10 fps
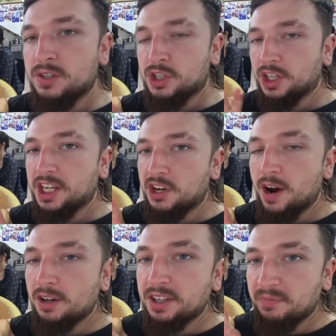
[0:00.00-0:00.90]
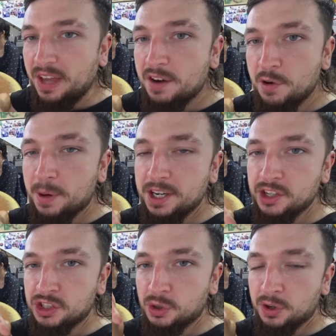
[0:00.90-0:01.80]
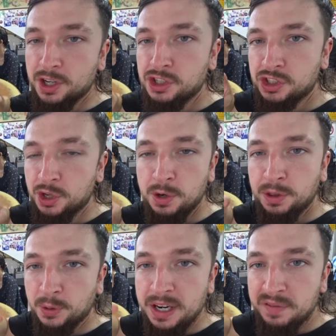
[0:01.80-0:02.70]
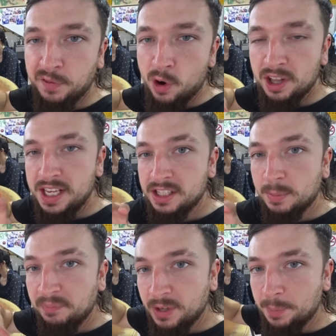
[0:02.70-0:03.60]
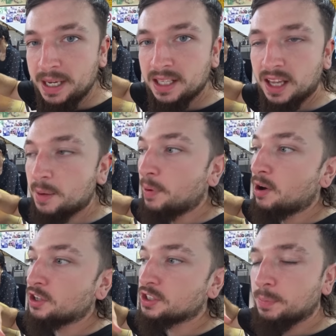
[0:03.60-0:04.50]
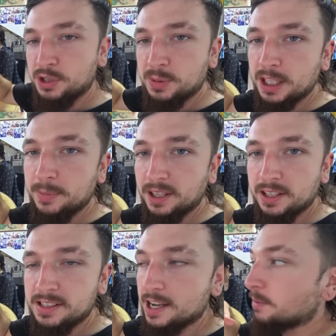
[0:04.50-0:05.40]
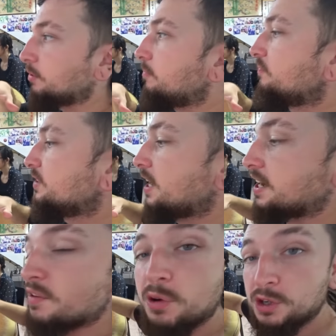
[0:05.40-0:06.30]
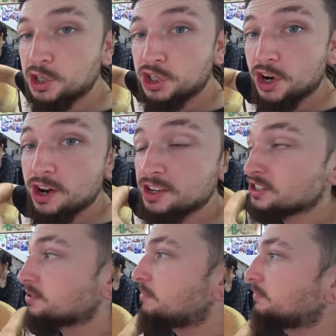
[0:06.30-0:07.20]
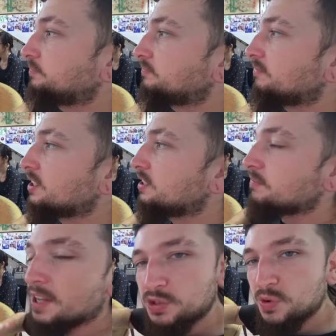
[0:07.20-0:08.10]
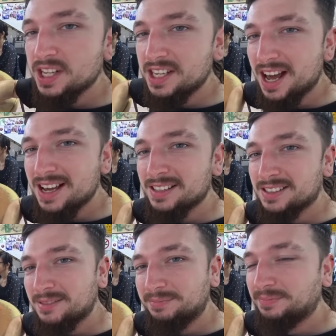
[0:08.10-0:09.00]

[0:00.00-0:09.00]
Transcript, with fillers: So looking around, everybody just orders two, three, four of these big clay pots, puts them in the middle of the table, and everyone just shares. It's really nice.